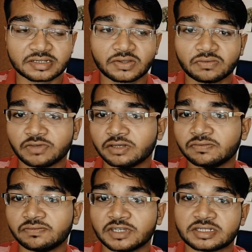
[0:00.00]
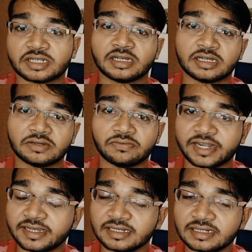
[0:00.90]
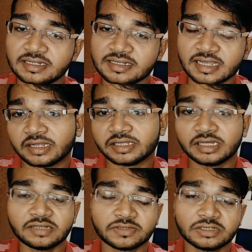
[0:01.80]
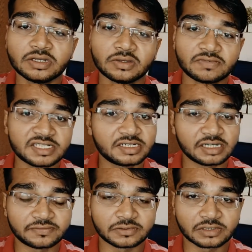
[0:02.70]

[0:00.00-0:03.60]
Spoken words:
One was a wide angle lens and the other one was a telephoto